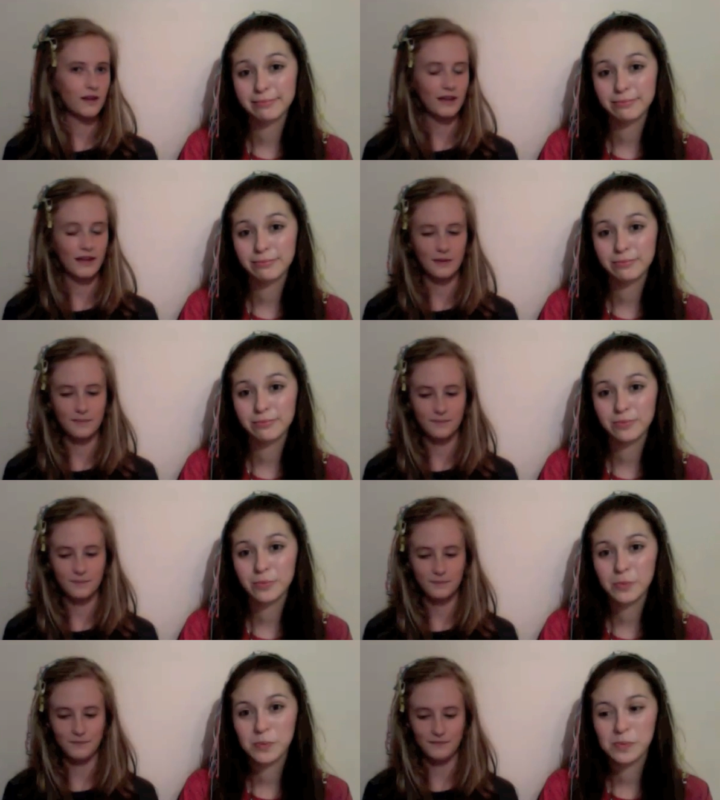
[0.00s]

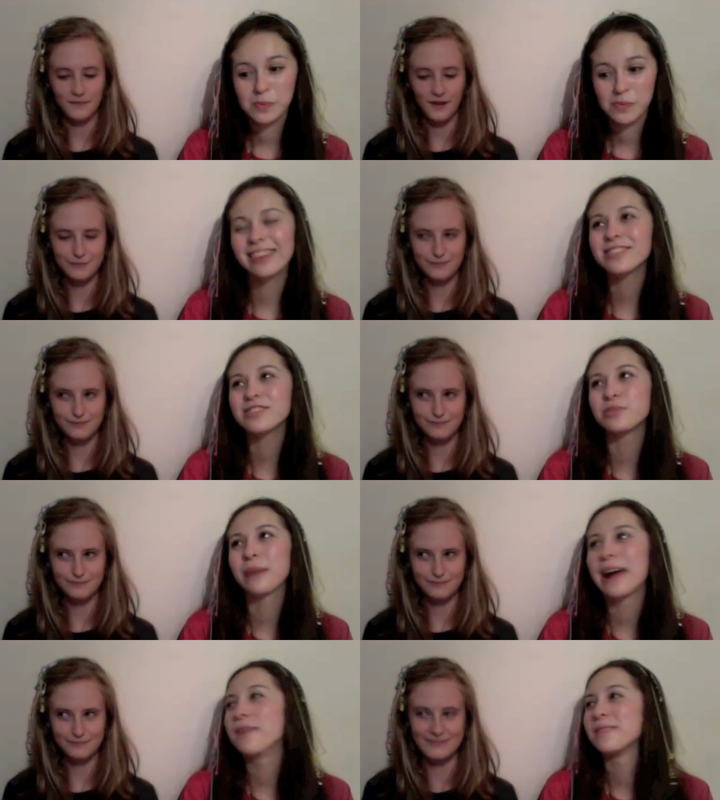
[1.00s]
Speaker 1: Yeah.
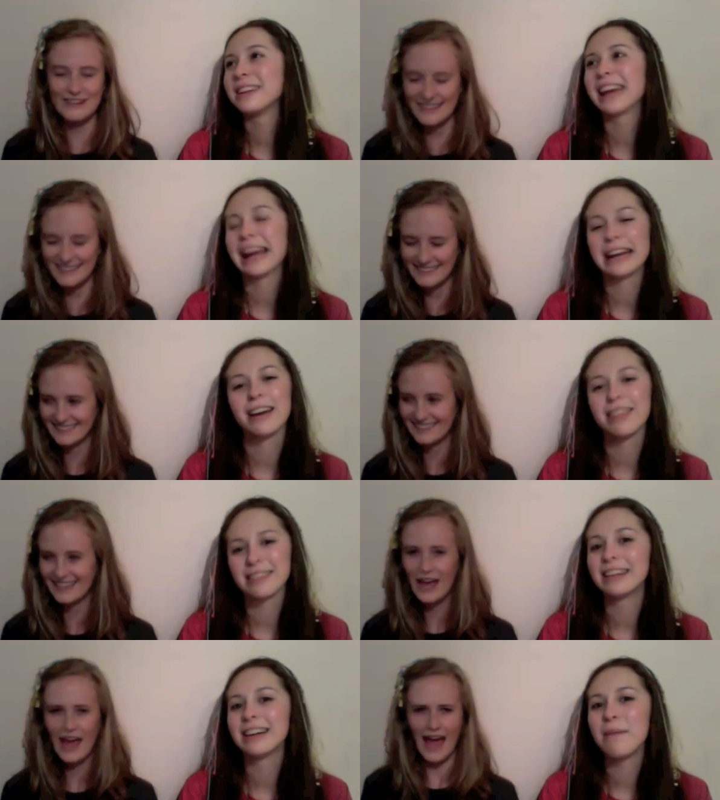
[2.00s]
Drown in, like,
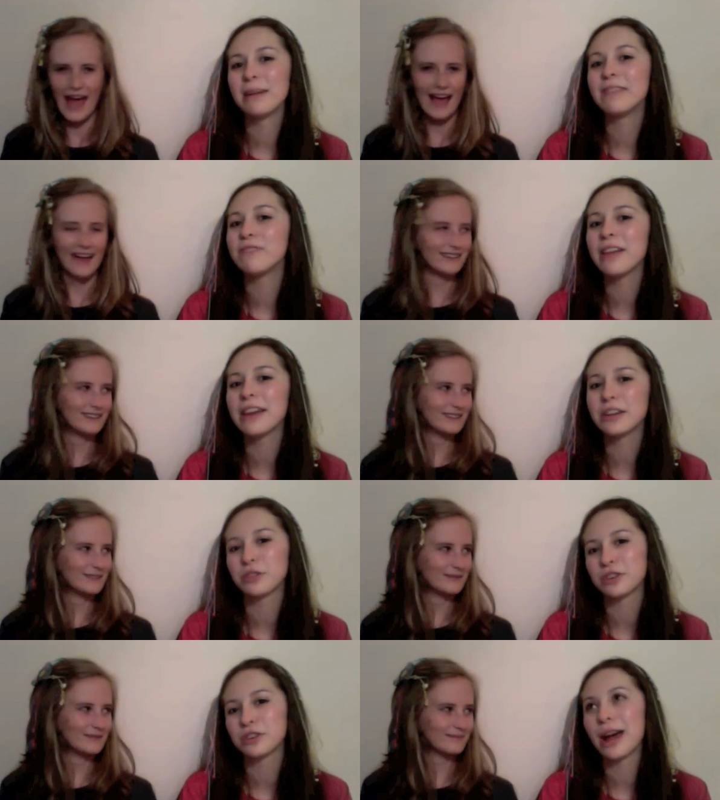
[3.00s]
nothing. I mean, if they, like, took
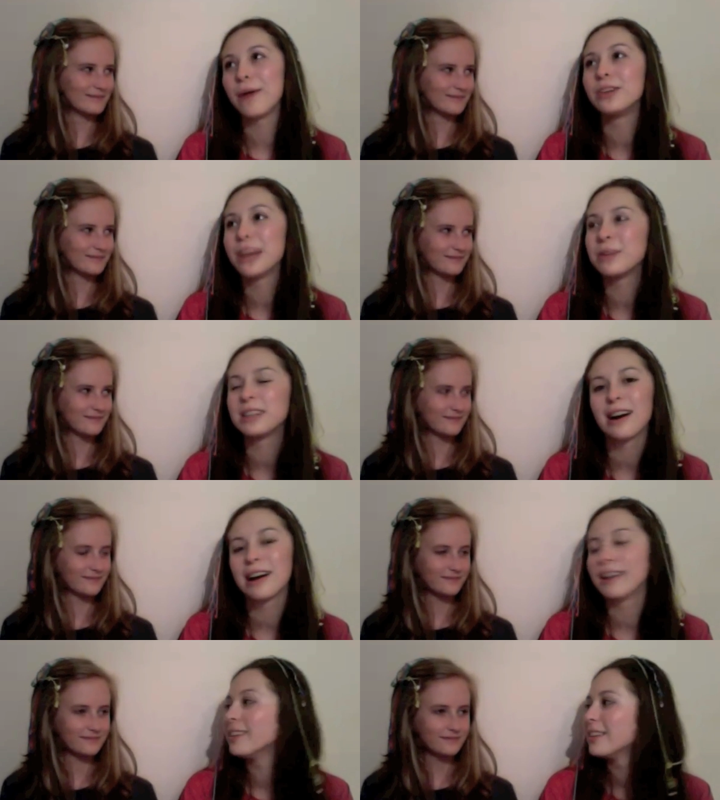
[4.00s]
a shower, they would die.
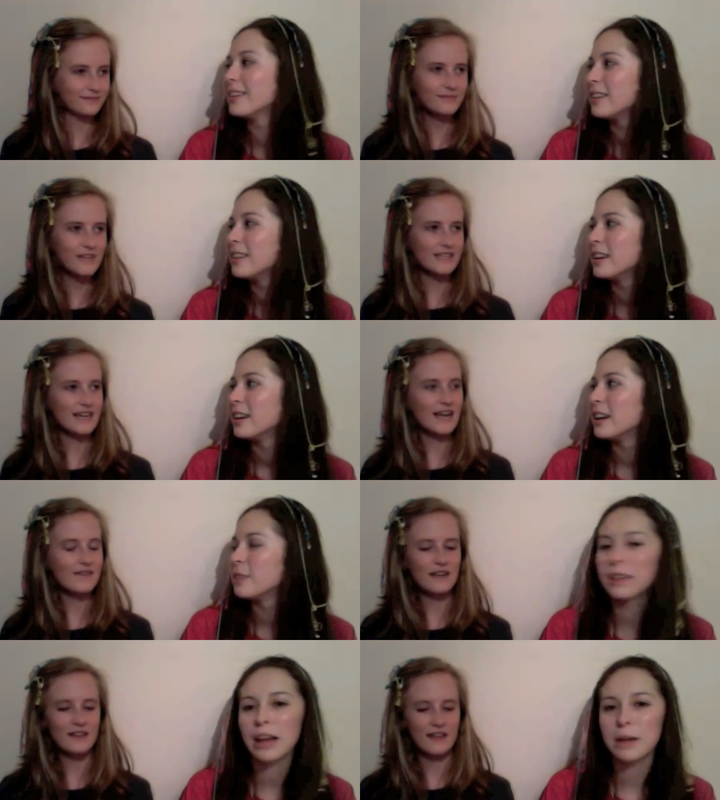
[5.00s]
Speaker 2: It's like...
Speaker 1: It'd
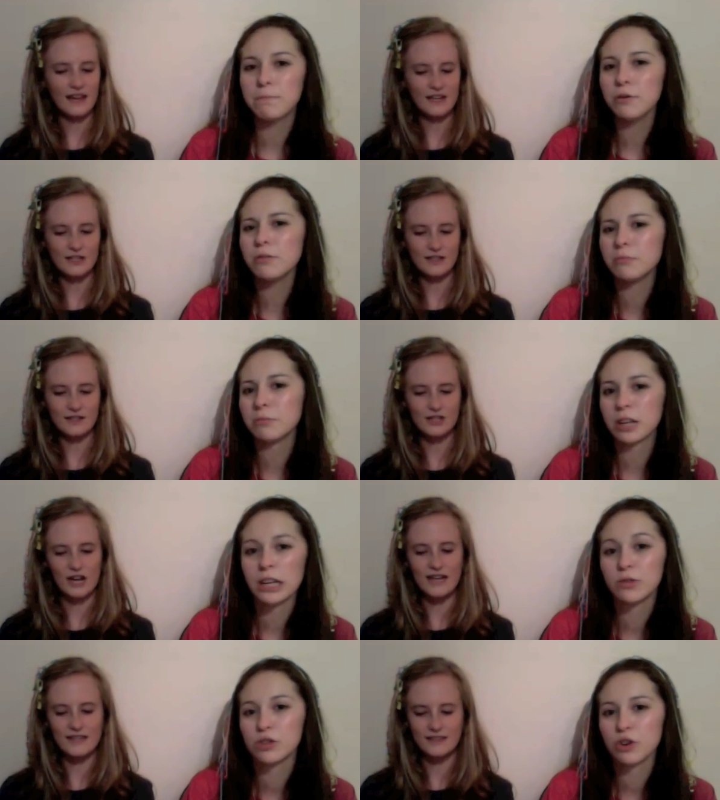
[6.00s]
be like, like, boom! Like,
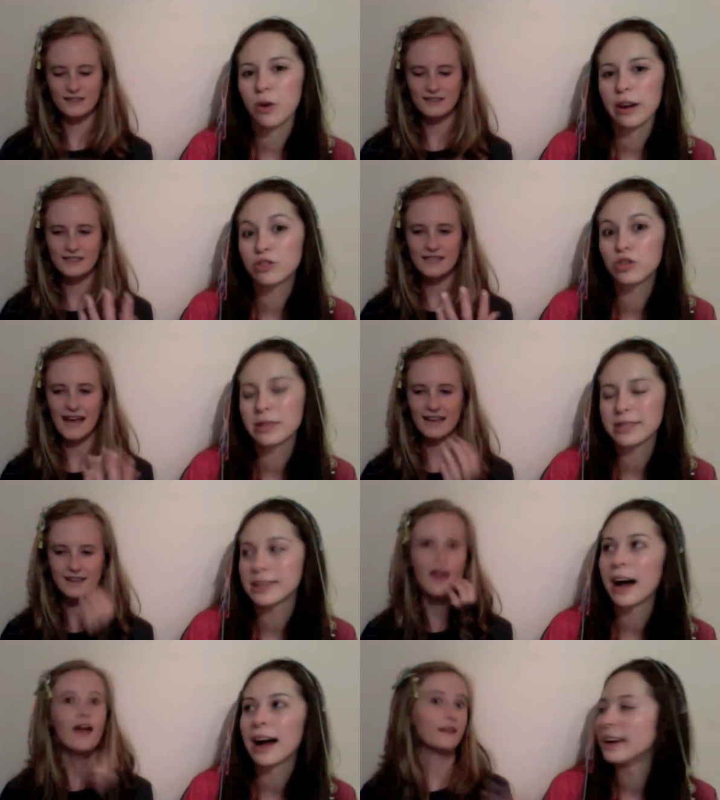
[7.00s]
killjoy! Like,
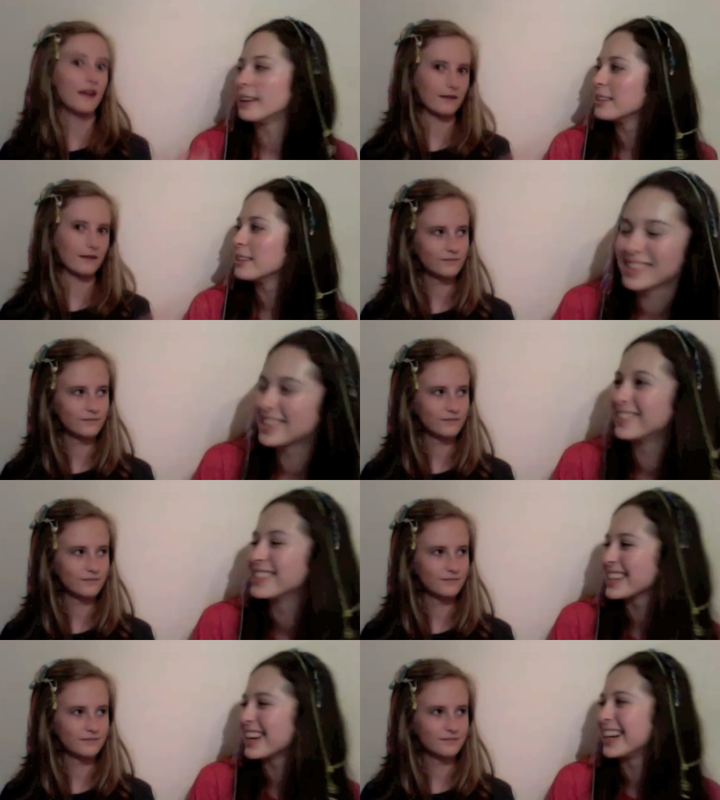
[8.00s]
suicide! Yeah.
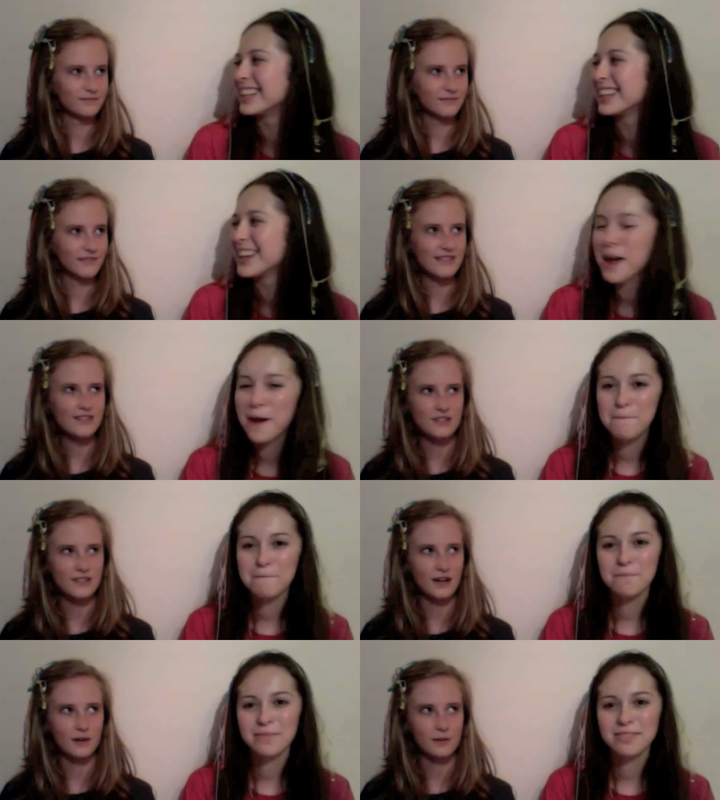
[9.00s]
Suicide. That's just
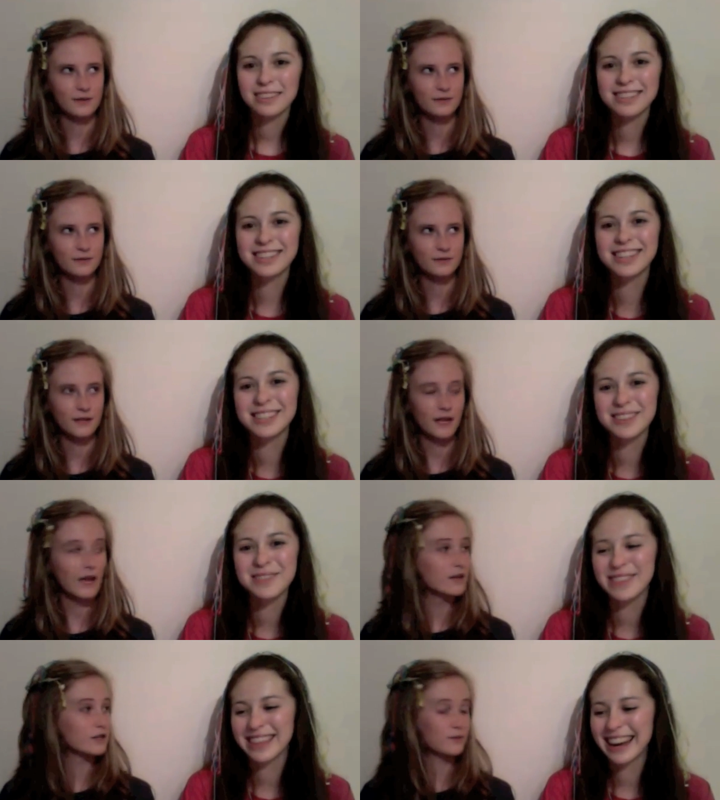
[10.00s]
terrible. That's just so
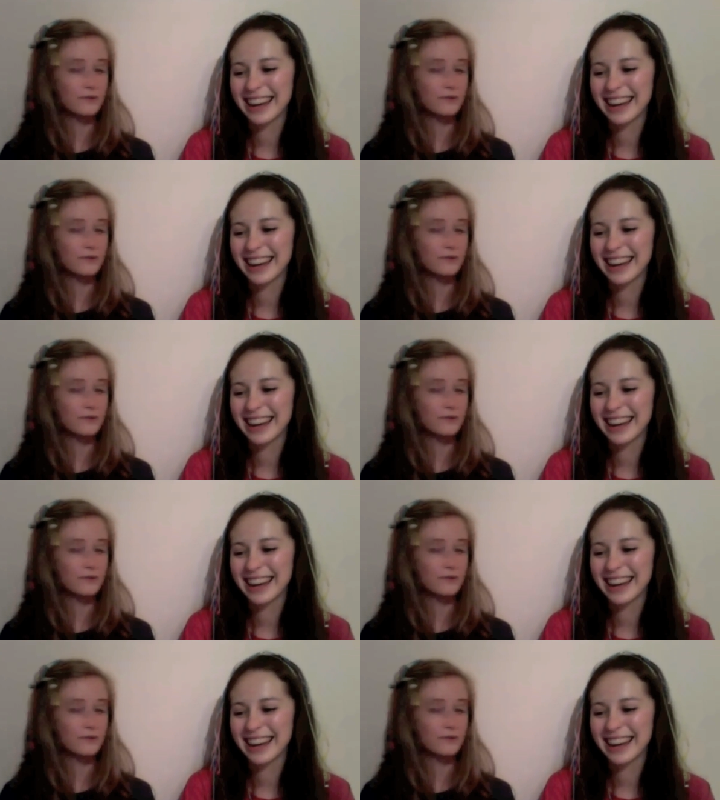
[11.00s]
Speaker 2: pathetic.